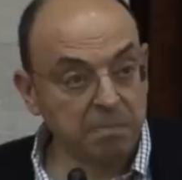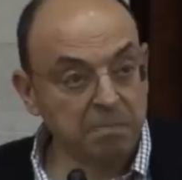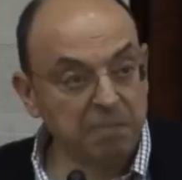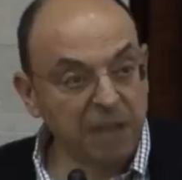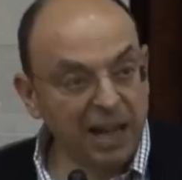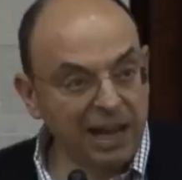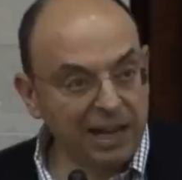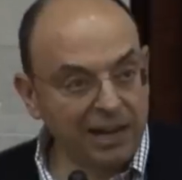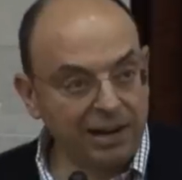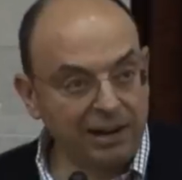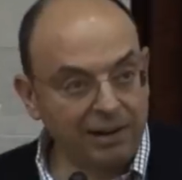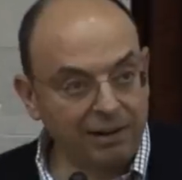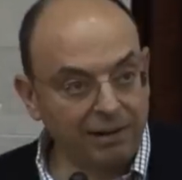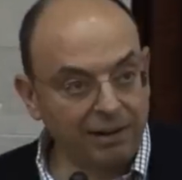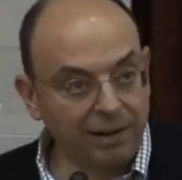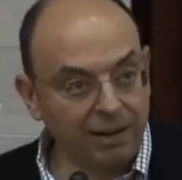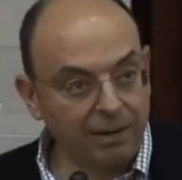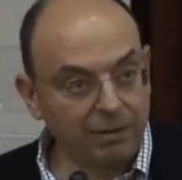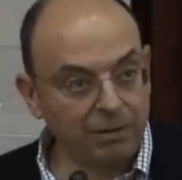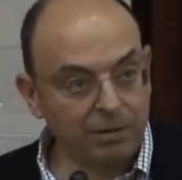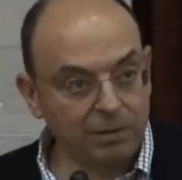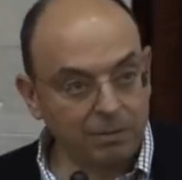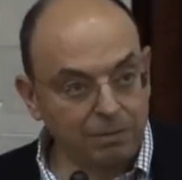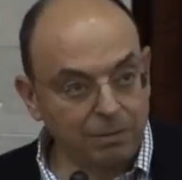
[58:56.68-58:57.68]
a buyer.
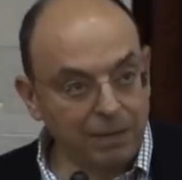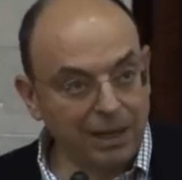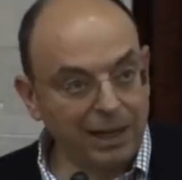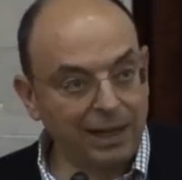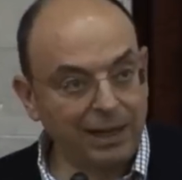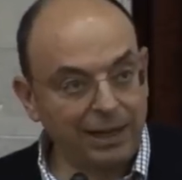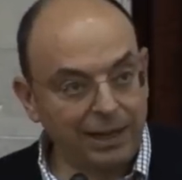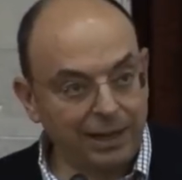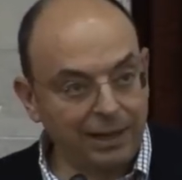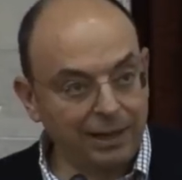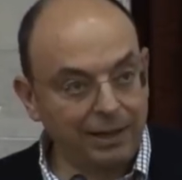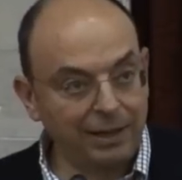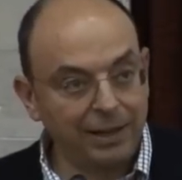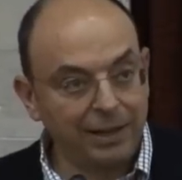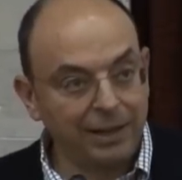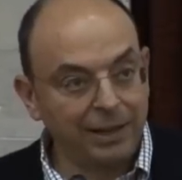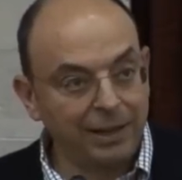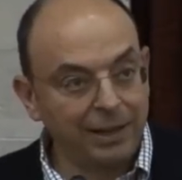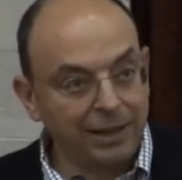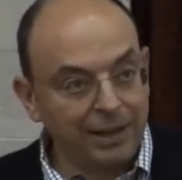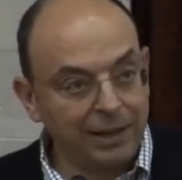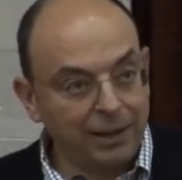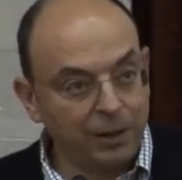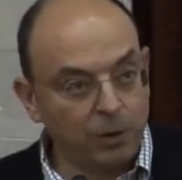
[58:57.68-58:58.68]
I was buying
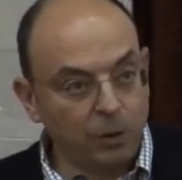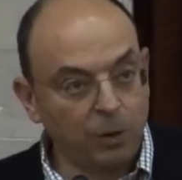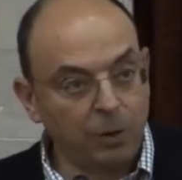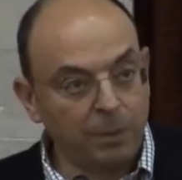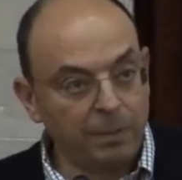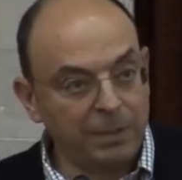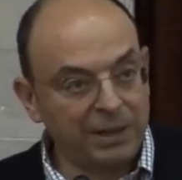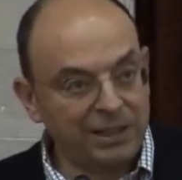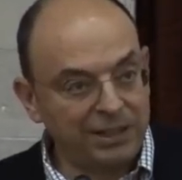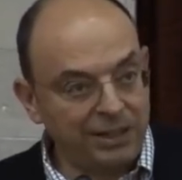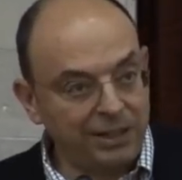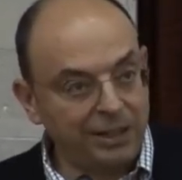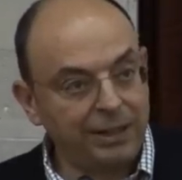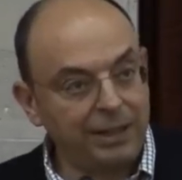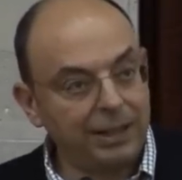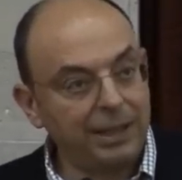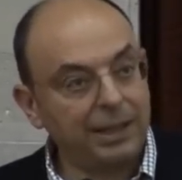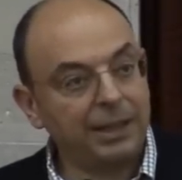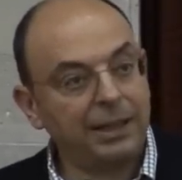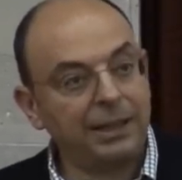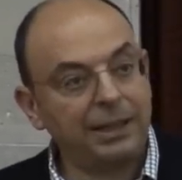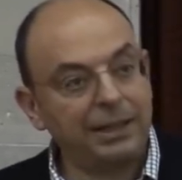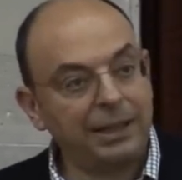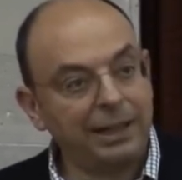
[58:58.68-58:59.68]
raw
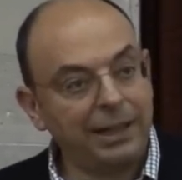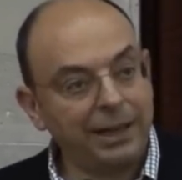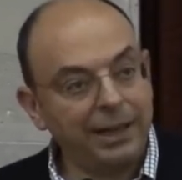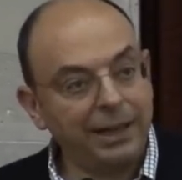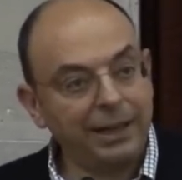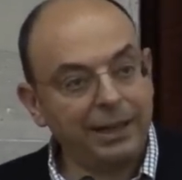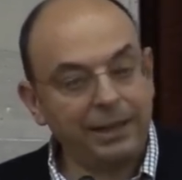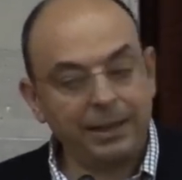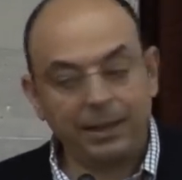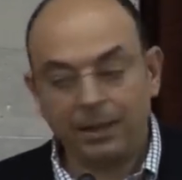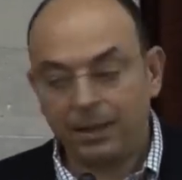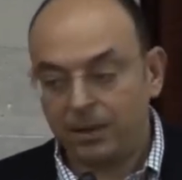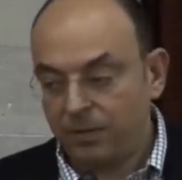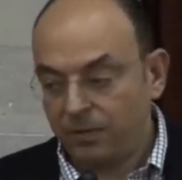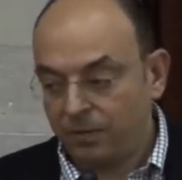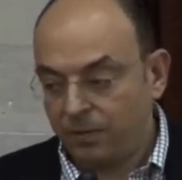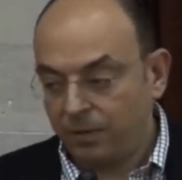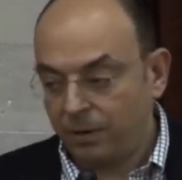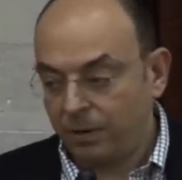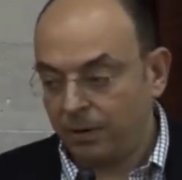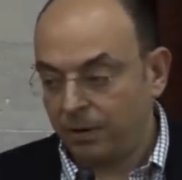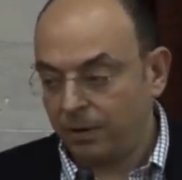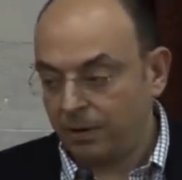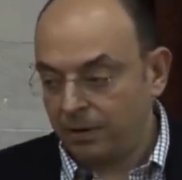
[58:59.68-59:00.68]
material and ingredients
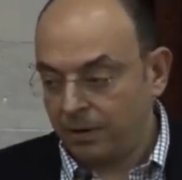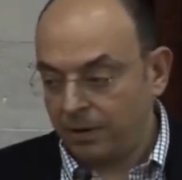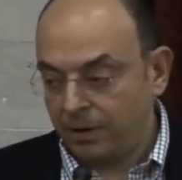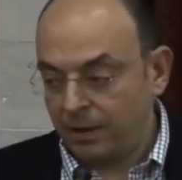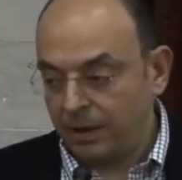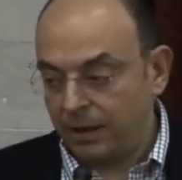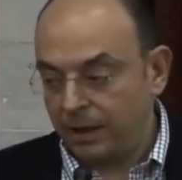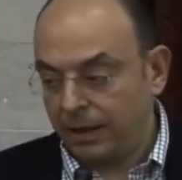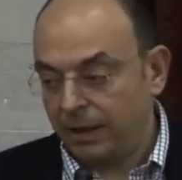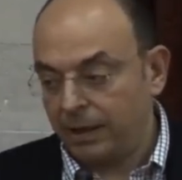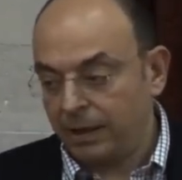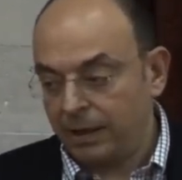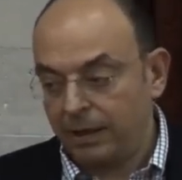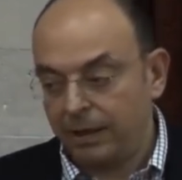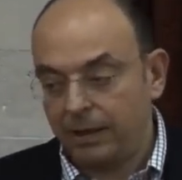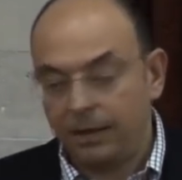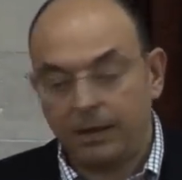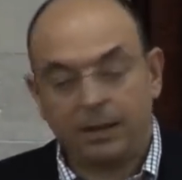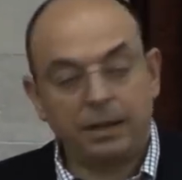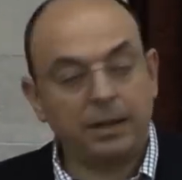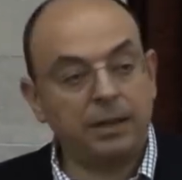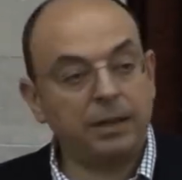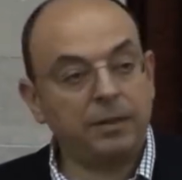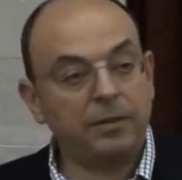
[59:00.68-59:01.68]
for
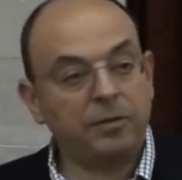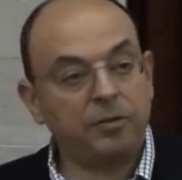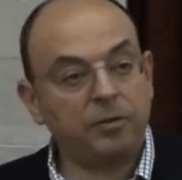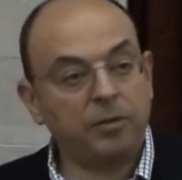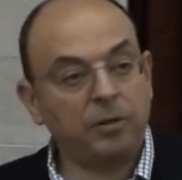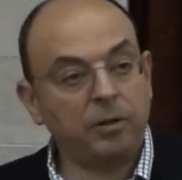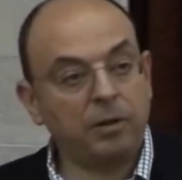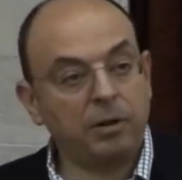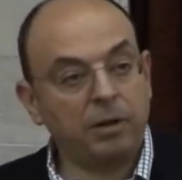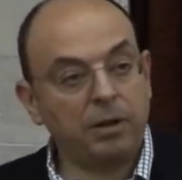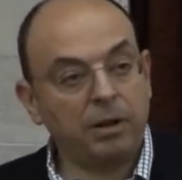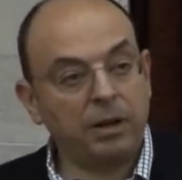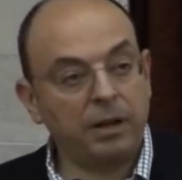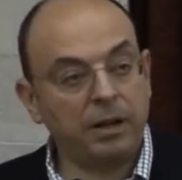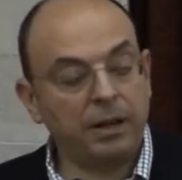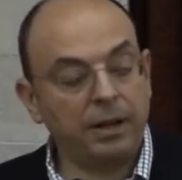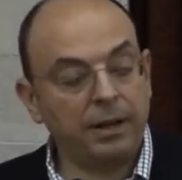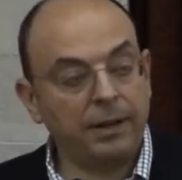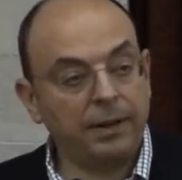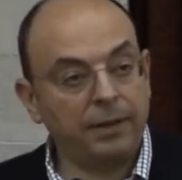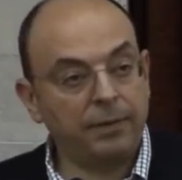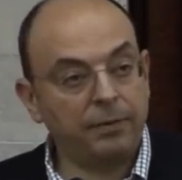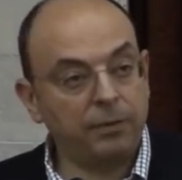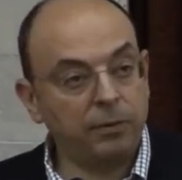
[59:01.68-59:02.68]

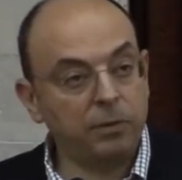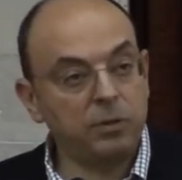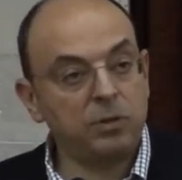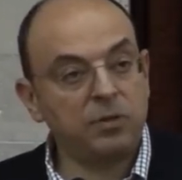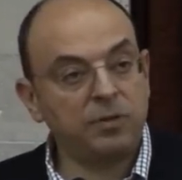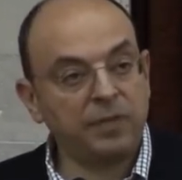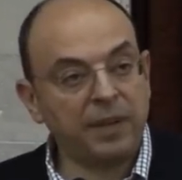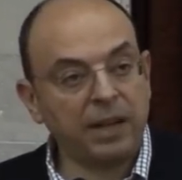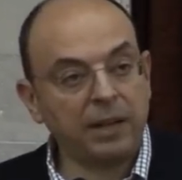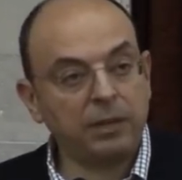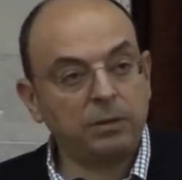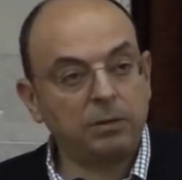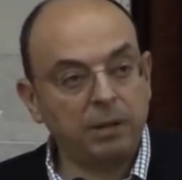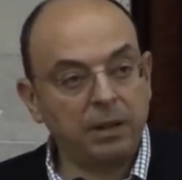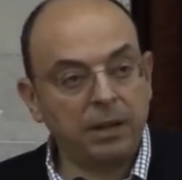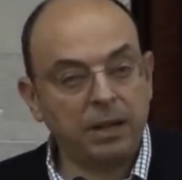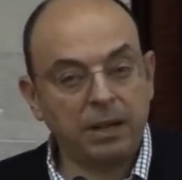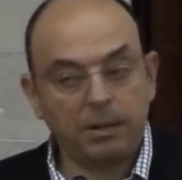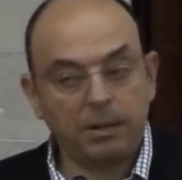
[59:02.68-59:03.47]
a foods factory